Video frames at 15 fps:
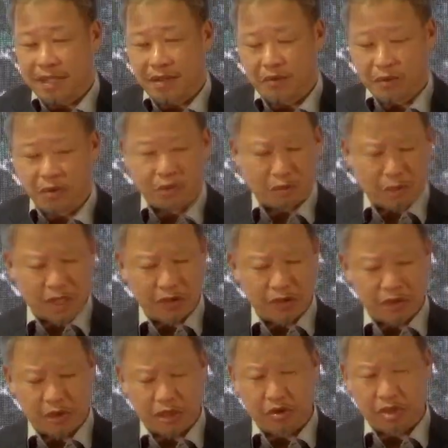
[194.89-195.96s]
oh, why don't we
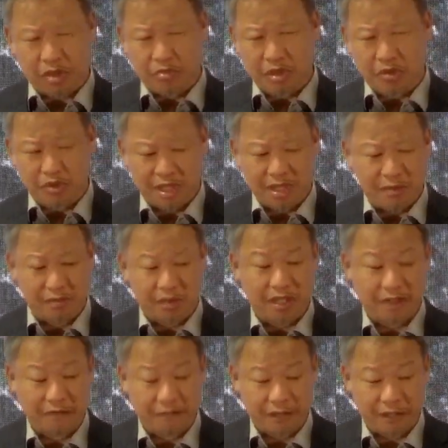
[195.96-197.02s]
do the museum right in
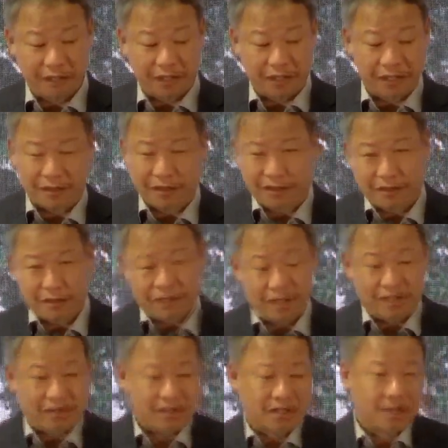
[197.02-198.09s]
front here, this
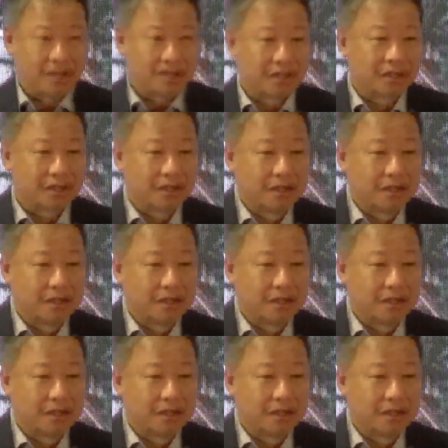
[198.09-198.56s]
structure here?